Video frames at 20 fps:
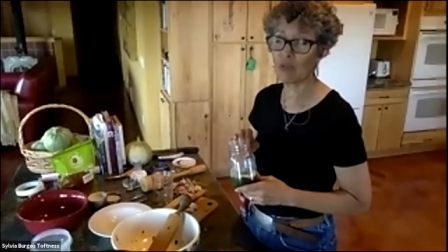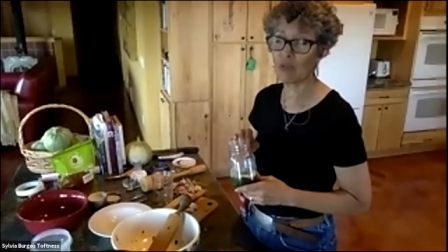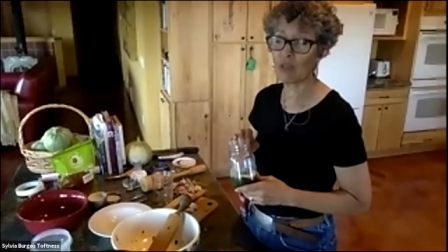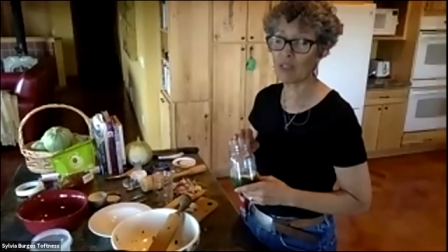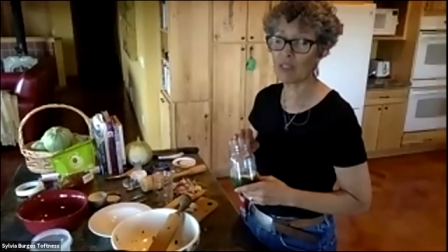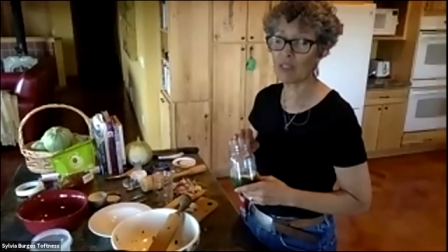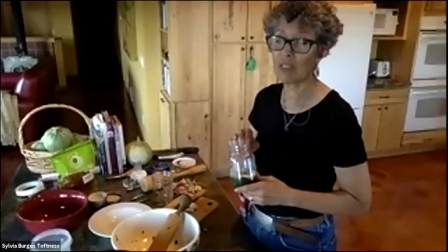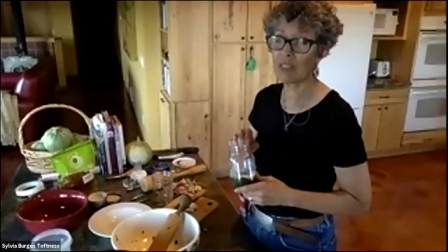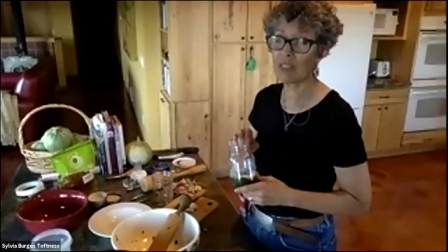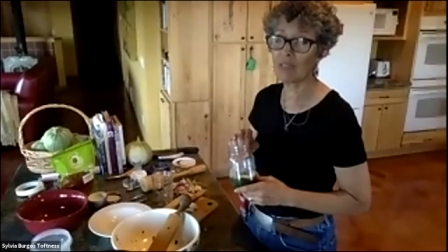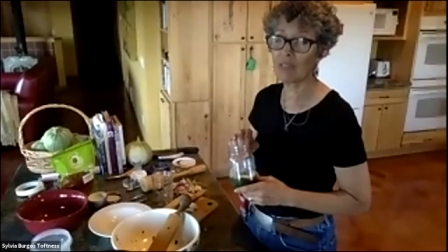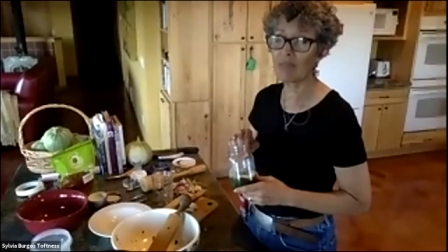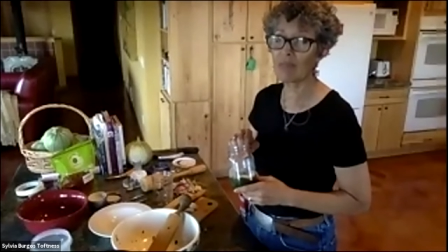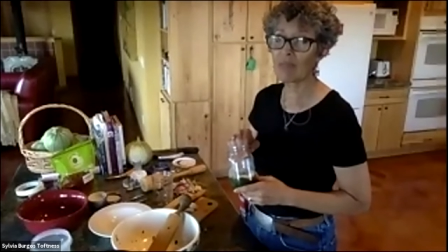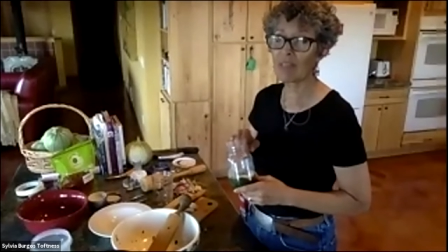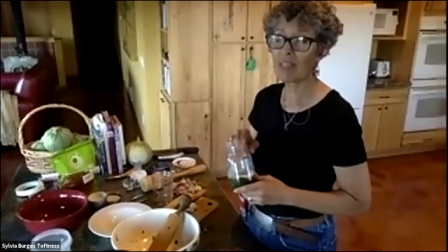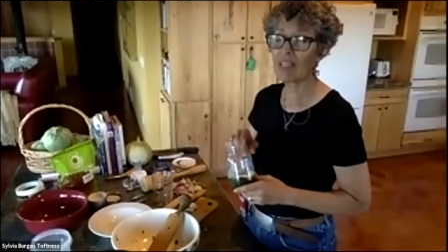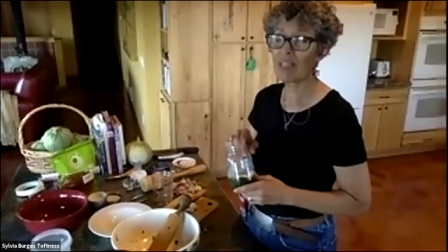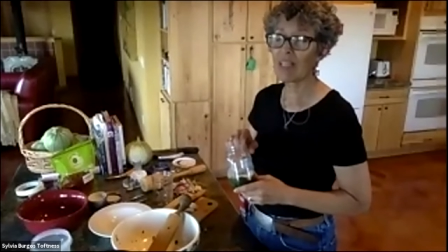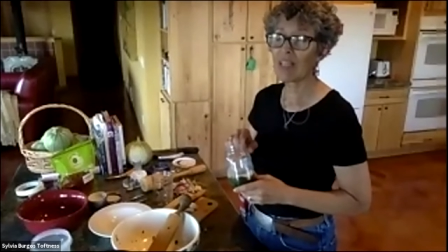perfectly
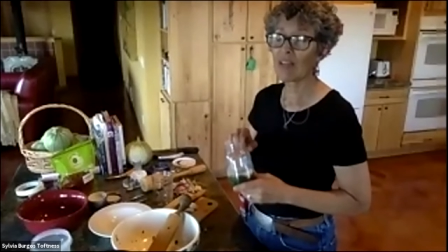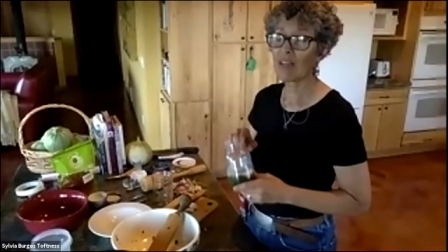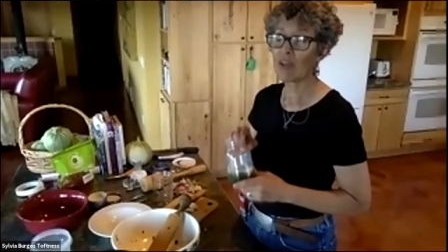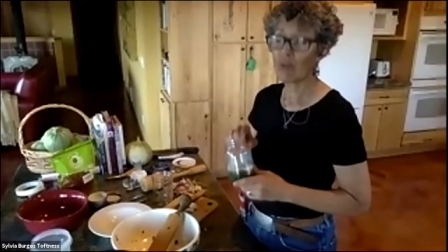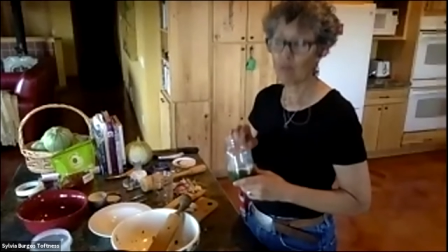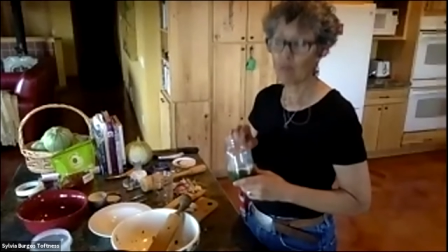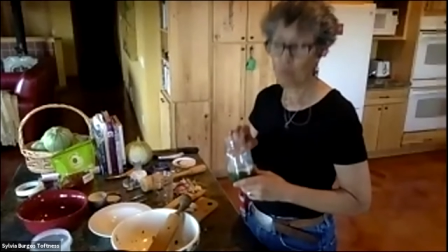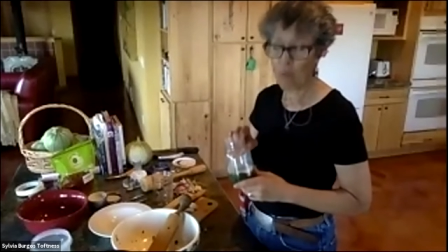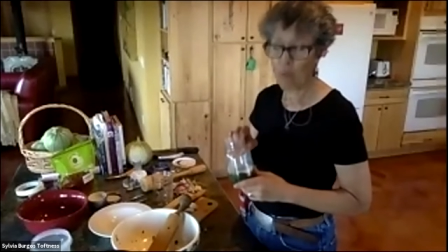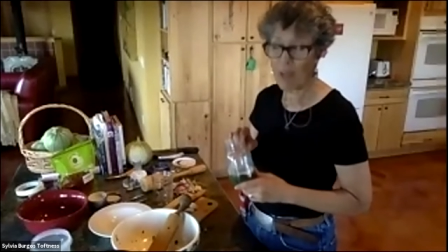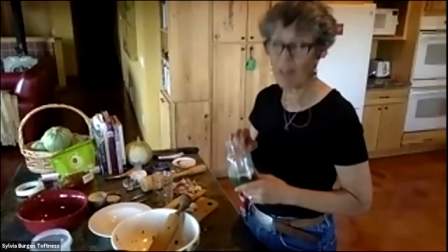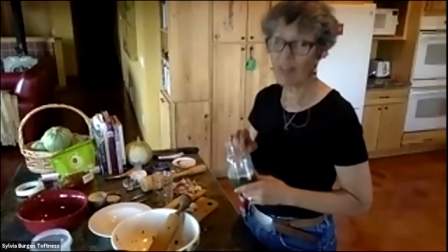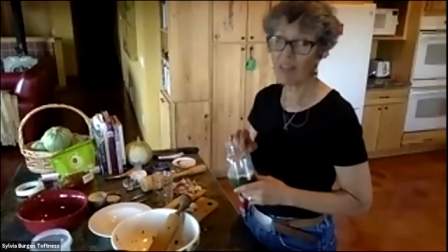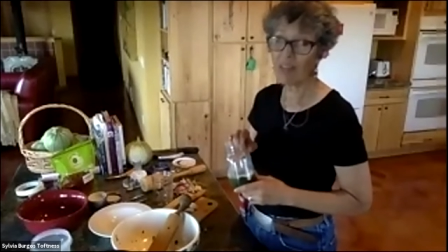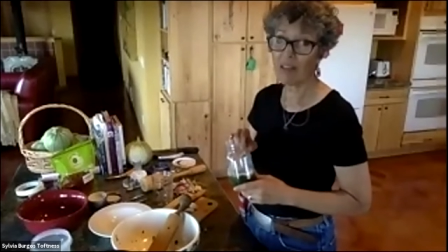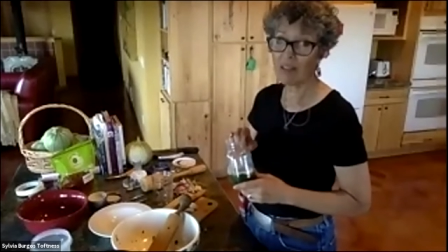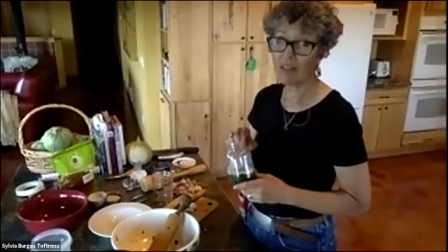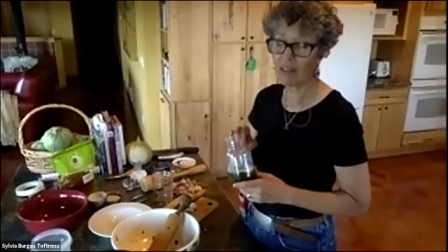well,